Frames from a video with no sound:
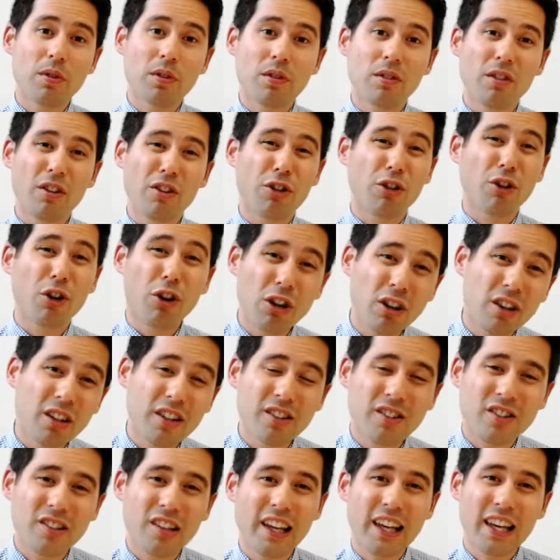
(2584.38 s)

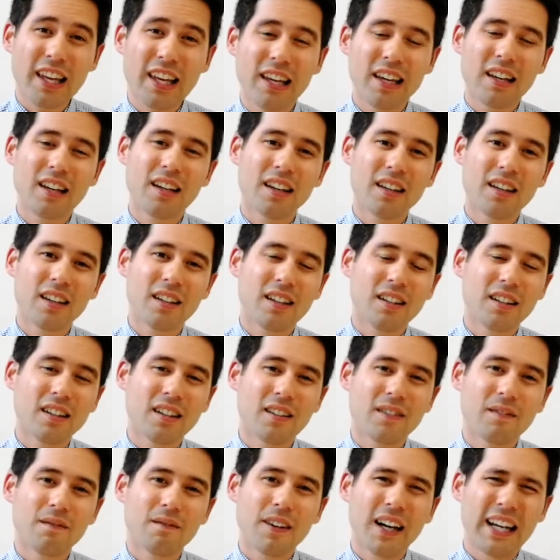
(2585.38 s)
thoughtlessly
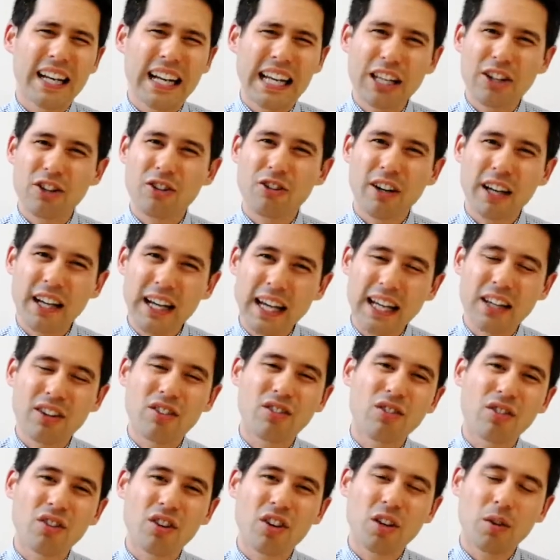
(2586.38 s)
and entering
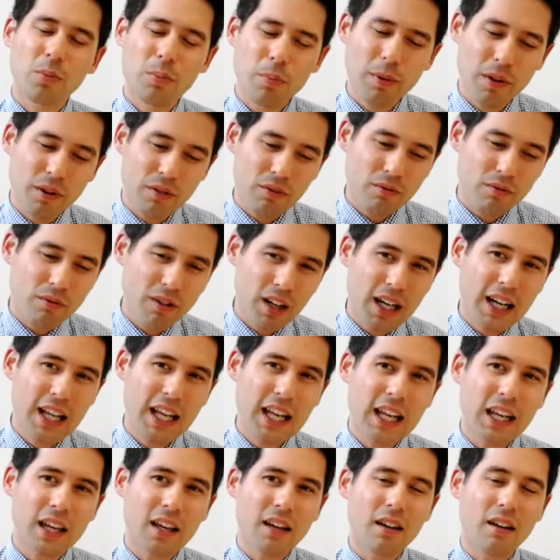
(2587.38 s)
into it, but
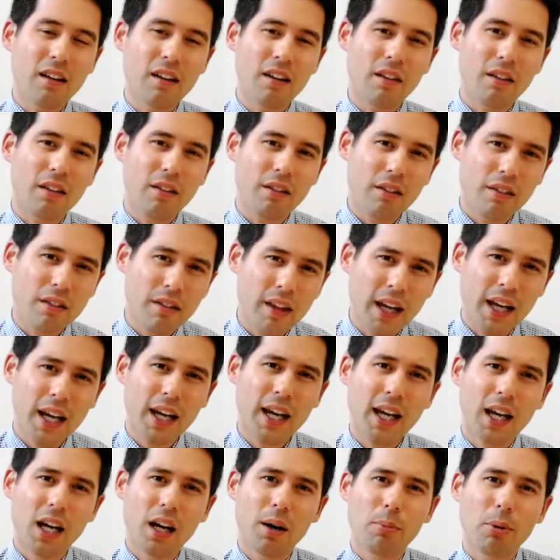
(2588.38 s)
really
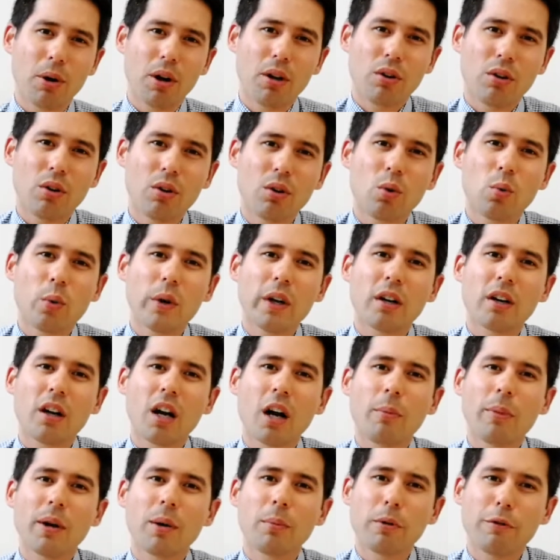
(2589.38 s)
thinking about who we are
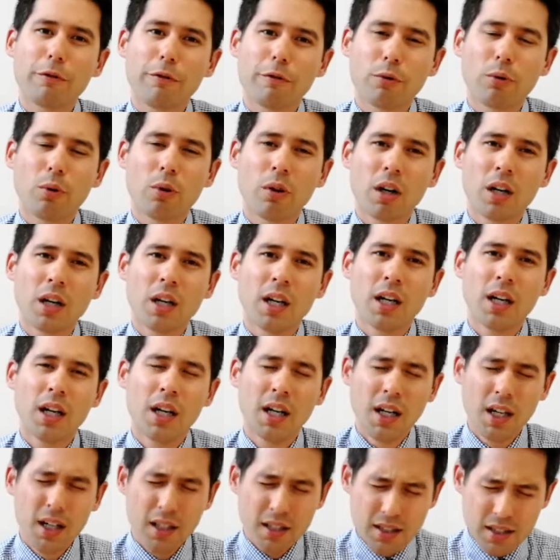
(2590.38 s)
coming before,
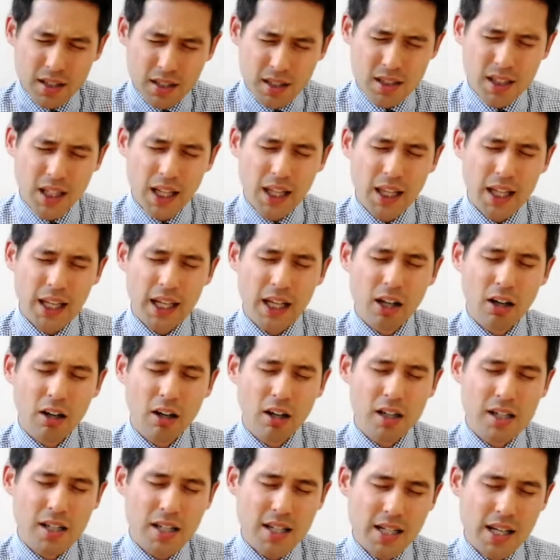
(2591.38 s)
stilling
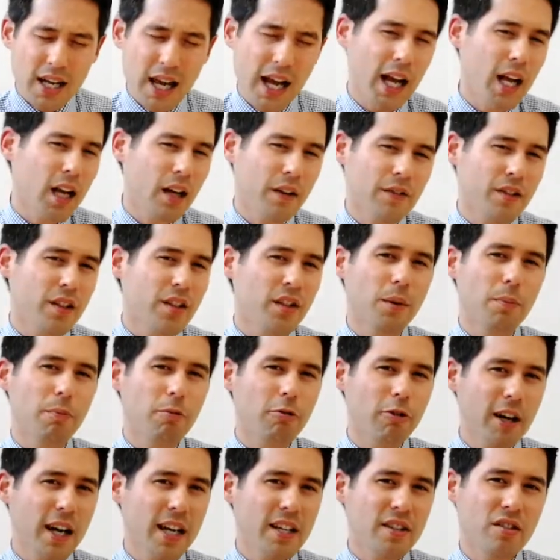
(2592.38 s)
ourselves in the
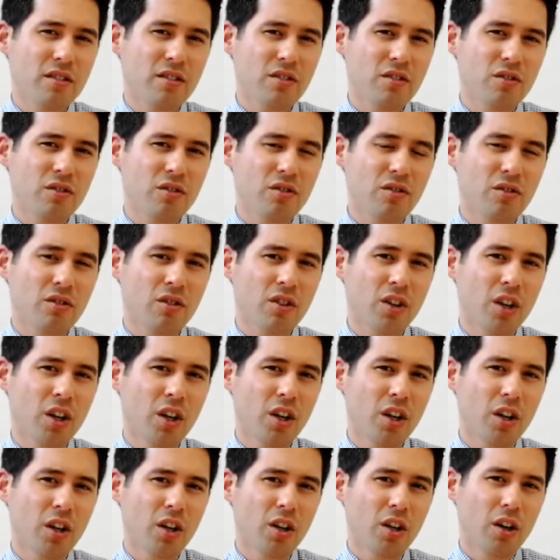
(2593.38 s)
presence
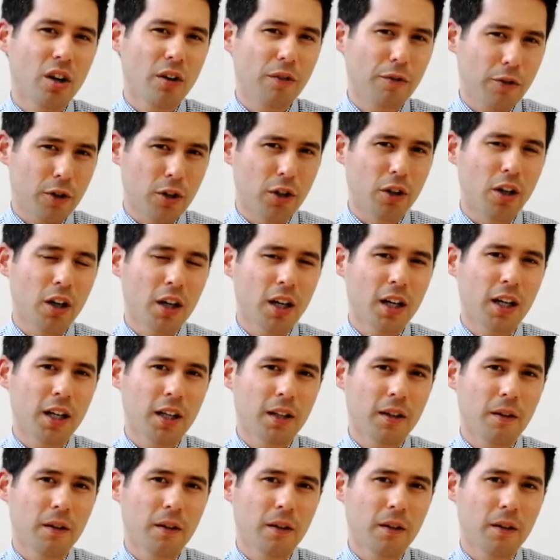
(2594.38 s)
of God.